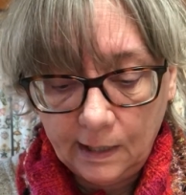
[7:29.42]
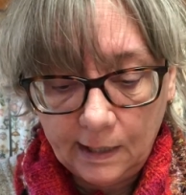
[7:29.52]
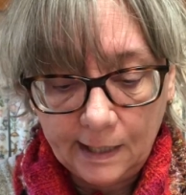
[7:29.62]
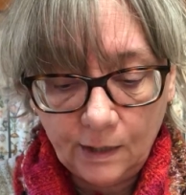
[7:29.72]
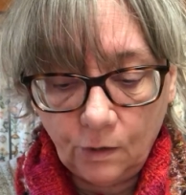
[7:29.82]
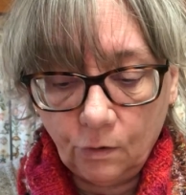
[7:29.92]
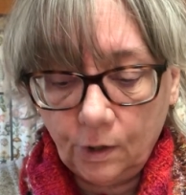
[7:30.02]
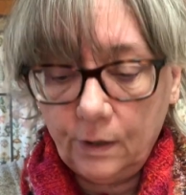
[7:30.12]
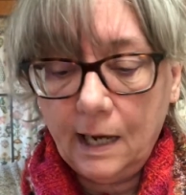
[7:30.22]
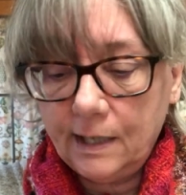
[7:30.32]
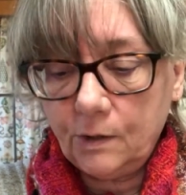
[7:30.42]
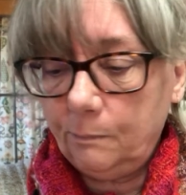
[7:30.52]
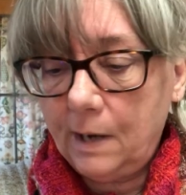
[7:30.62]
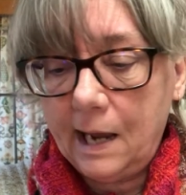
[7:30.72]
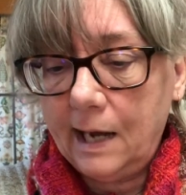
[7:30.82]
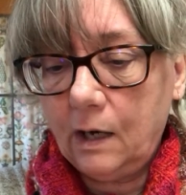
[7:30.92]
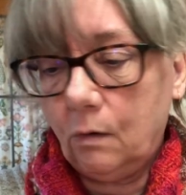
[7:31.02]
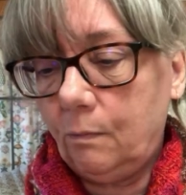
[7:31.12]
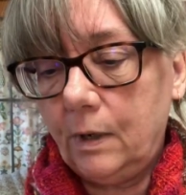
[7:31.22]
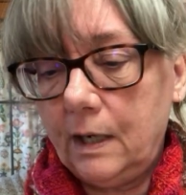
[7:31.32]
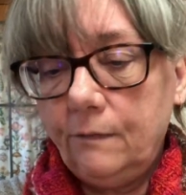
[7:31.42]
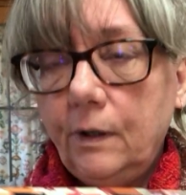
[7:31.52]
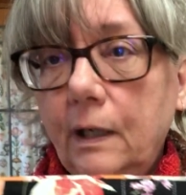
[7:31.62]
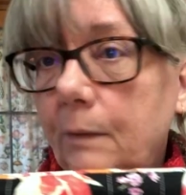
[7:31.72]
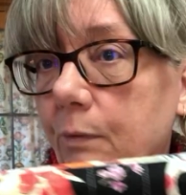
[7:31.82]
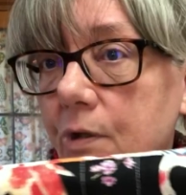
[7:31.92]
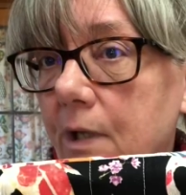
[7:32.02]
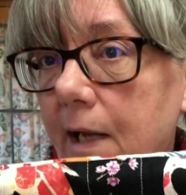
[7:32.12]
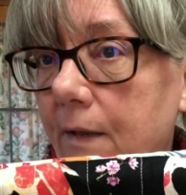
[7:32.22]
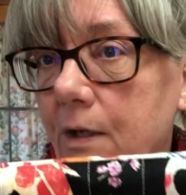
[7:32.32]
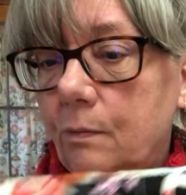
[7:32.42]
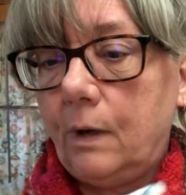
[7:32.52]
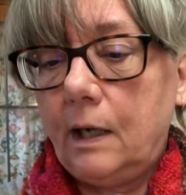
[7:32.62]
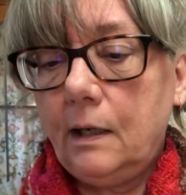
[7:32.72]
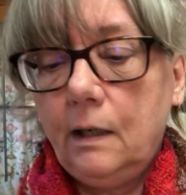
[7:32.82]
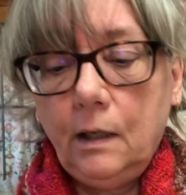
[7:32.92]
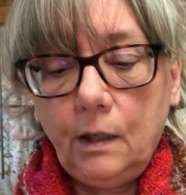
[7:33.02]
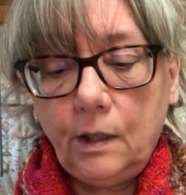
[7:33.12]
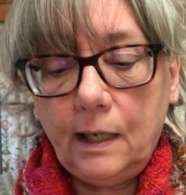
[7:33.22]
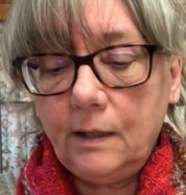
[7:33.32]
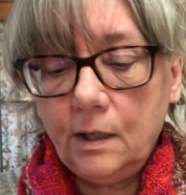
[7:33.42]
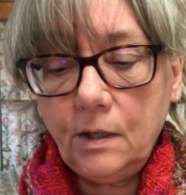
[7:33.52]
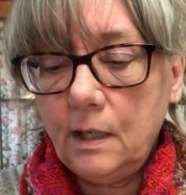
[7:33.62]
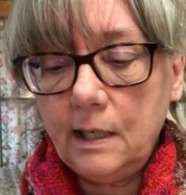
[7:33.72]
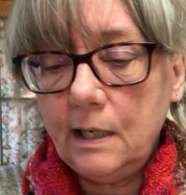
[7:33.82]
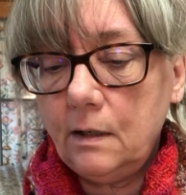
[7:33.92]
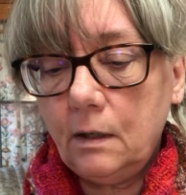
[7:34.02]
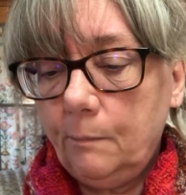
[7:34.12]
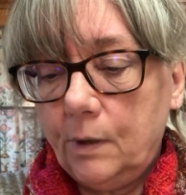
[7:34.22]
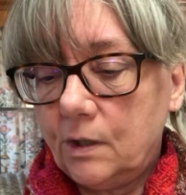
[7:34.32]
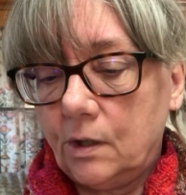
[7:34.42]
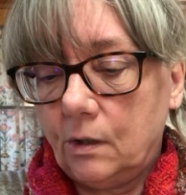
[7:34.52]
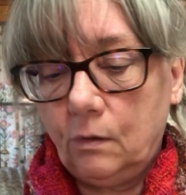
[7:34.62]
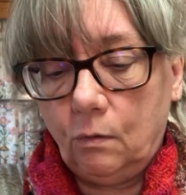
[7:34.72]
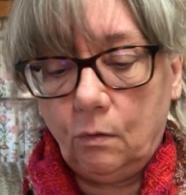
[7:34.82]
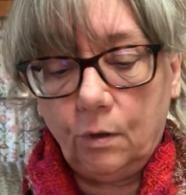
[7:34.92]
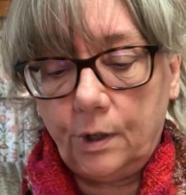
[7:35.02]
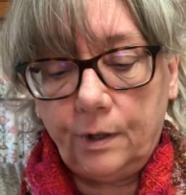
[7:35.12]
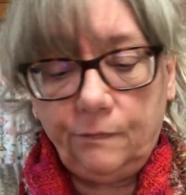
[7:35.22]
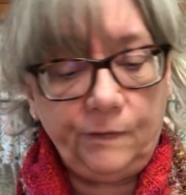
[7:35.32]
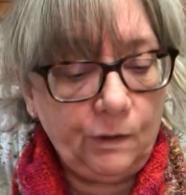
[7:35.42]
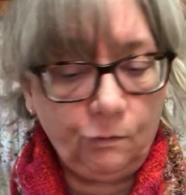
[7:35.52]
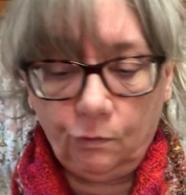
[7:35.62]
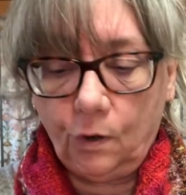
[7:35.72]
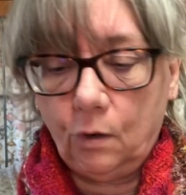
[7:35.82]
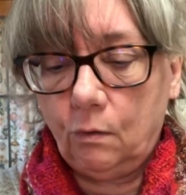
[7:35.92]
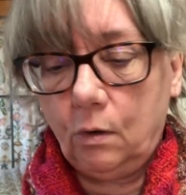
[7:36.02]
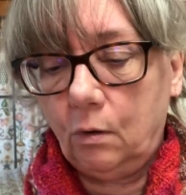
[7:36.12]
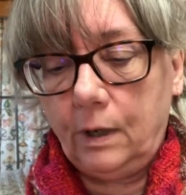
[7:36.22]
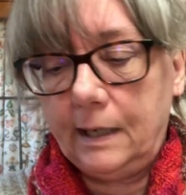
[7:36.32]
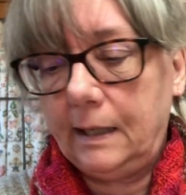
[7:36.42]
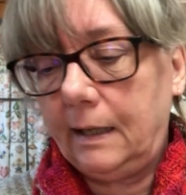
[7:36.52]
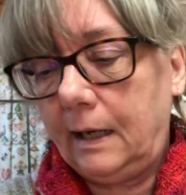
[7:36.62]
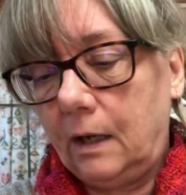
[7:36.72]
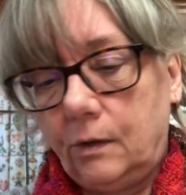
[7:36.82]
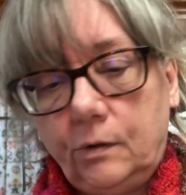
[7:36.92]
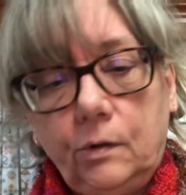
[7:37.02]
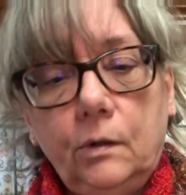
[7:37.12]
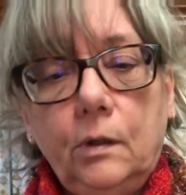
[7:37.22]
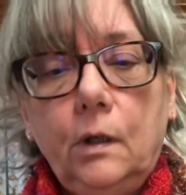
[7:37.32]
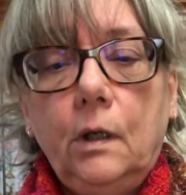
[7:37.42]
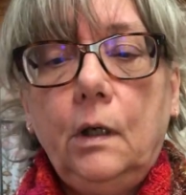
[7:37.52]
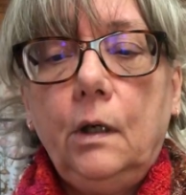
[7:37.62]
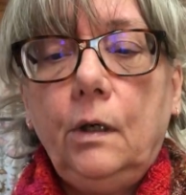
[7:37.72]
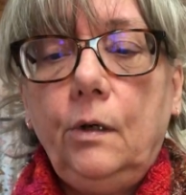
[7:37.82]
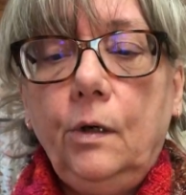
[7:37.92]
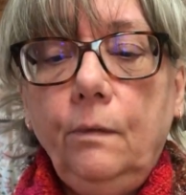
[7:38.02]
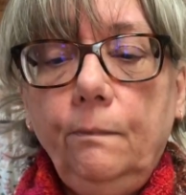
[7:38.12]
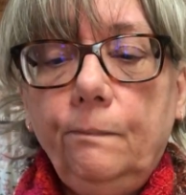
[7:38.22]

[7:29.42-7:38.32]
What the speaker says: in an organizer bag or whatever, it will stay this way. It doesn't need a button or Velcro or anything else, you know?